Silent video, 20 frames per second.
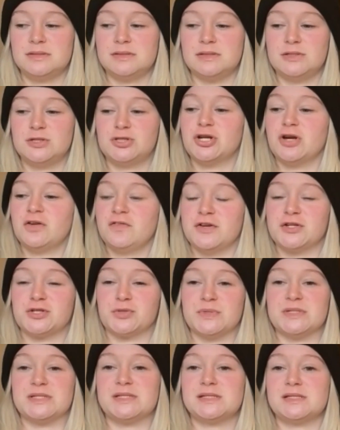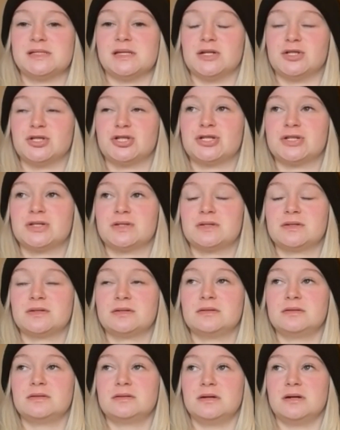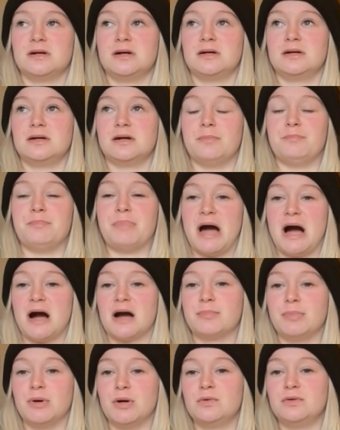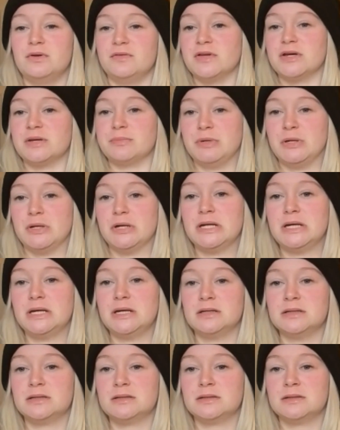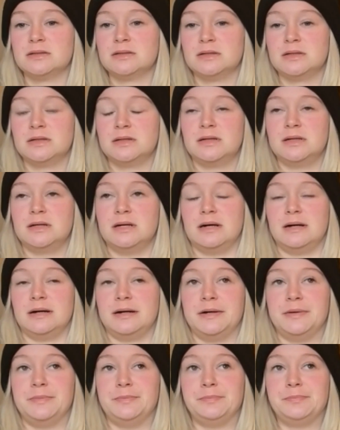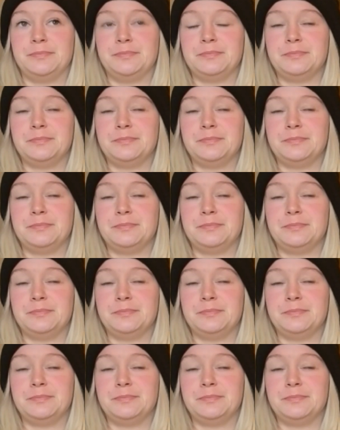shellfish was such a backbone of the community. And